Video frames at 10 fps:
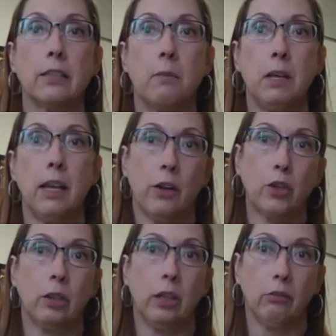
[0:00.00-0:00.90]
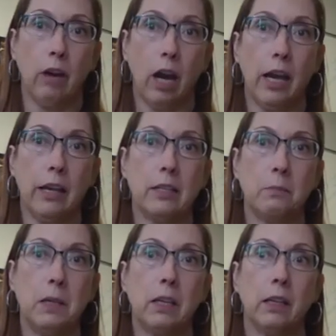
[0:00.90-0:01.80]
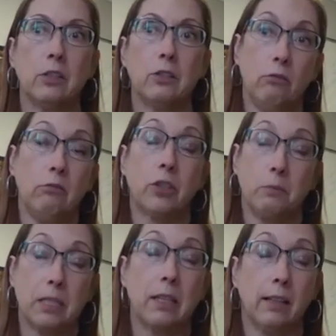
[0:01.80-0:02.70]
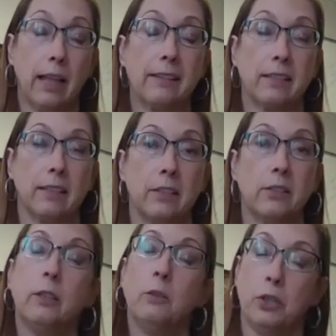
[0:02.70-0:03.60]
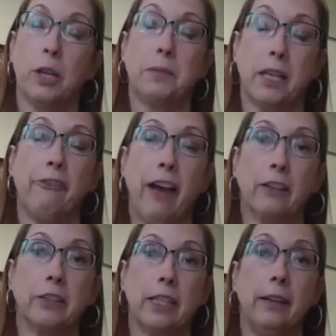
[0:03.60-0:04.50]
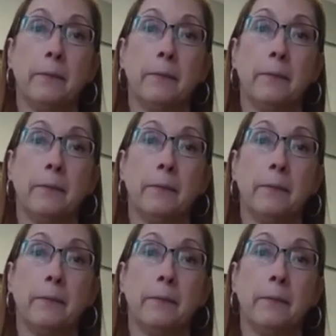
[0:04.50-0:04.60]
that may naturally arise because students are missing classes, which upset faculty,